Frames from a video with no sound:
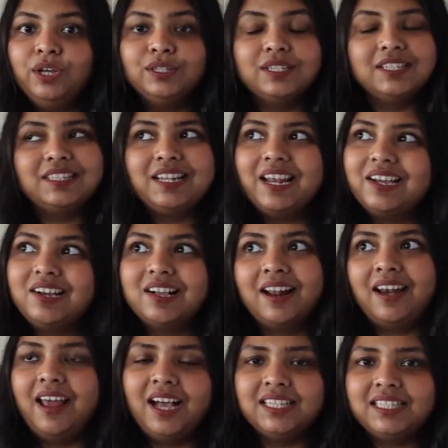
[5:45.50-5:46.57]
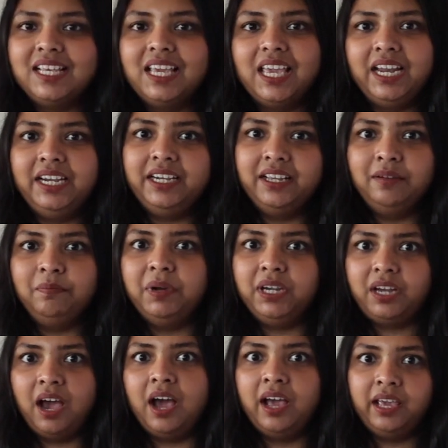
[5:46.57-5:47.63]
So it's like a classic Indian
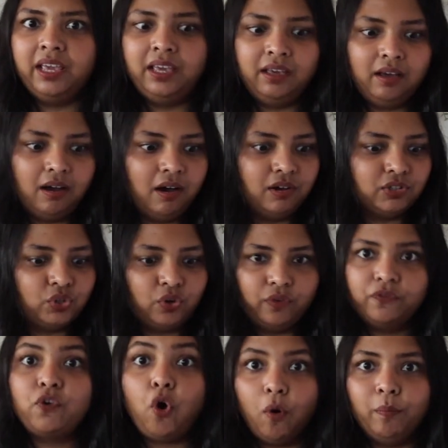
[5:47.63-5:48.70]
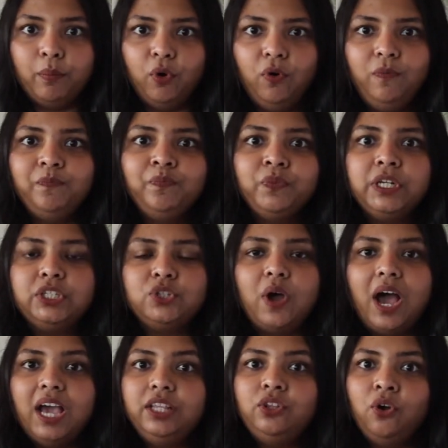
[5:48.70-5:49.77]
mithai sort of combo. So
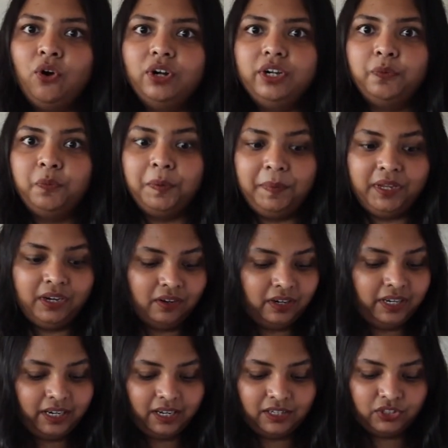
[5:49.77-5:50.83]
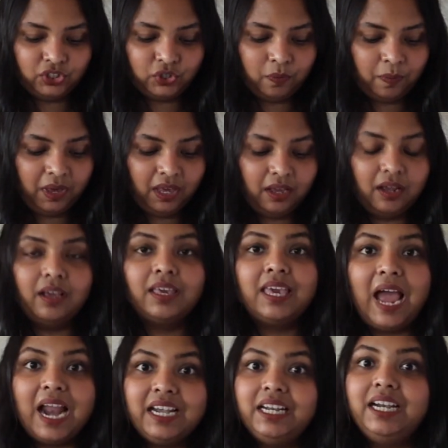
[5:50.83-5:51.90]
I thought it would be really nice to make
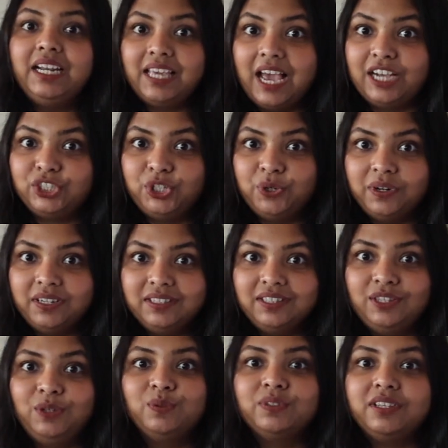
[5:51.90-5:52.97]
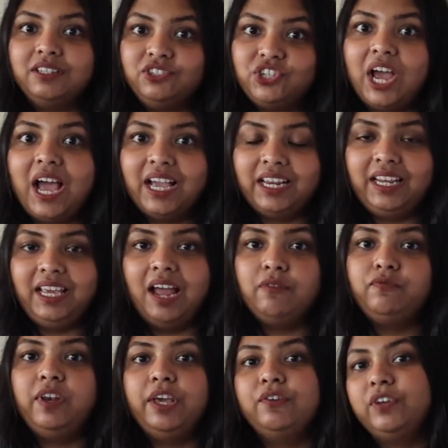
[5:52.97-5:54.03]
candied cashew nuts using jaggery and
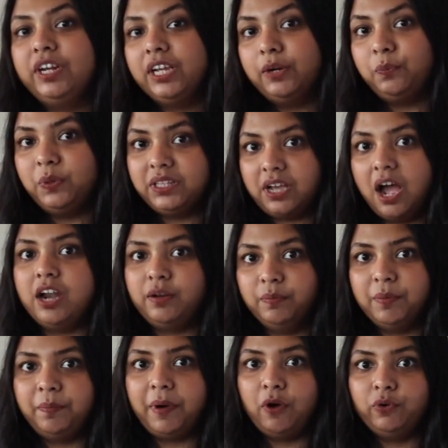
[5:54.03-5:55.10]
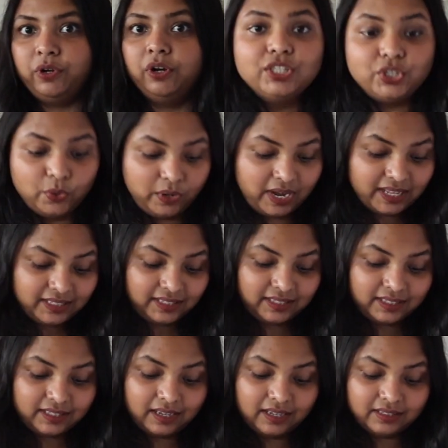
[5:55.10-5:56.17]
flavoring it with cardamom powder. So
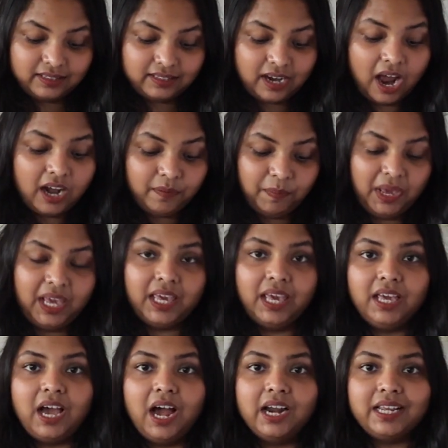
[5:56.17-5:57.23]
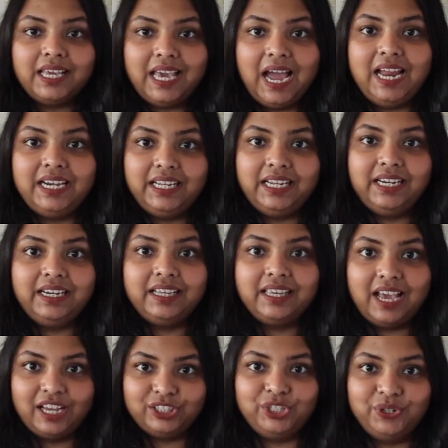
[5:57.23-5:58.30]
let's start making our candied
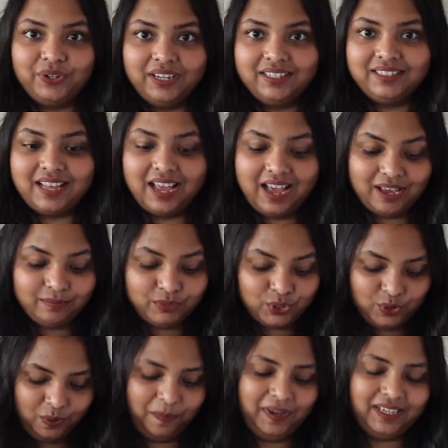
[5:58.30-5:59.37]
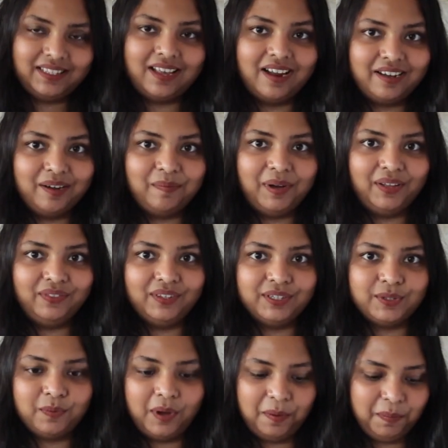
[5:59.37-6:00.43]
cashew nuts. I'm super excited about
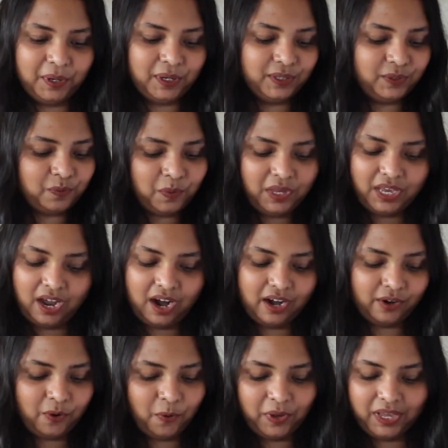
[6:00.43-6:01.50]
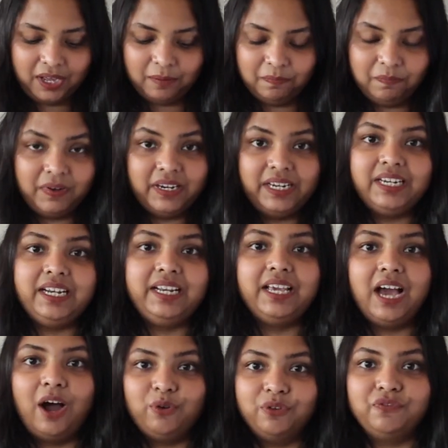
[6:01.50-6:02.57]
this one because we are going completely
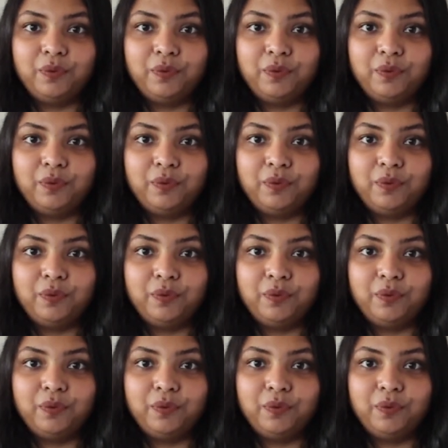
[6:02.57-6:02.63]
out of